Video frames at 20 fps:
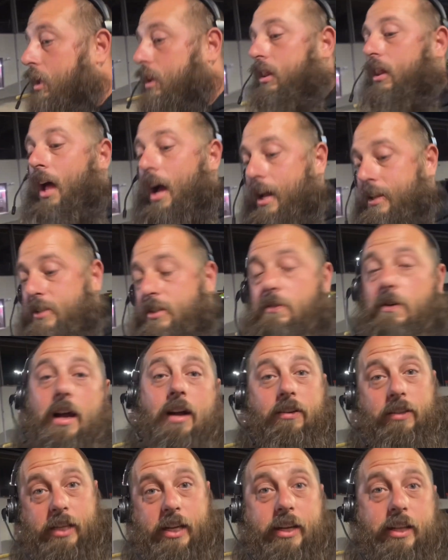lots
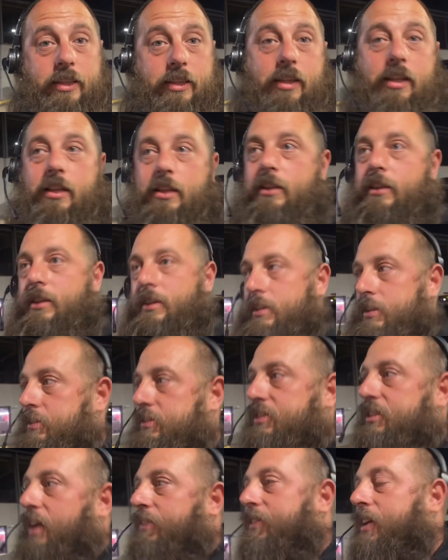around getting the
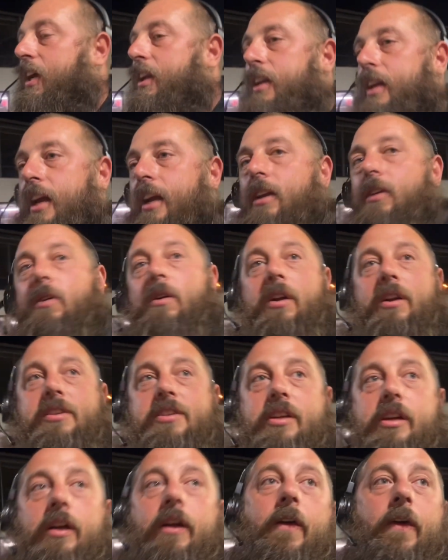stuff they need in order
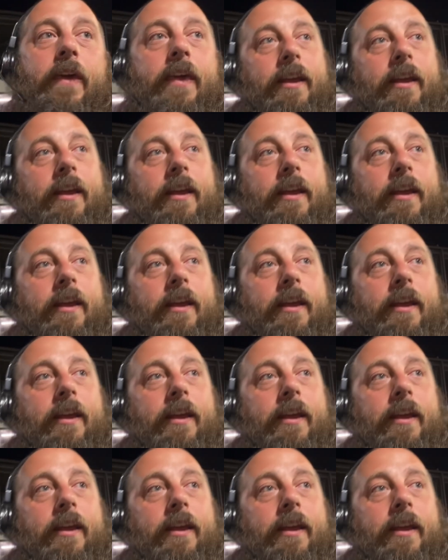to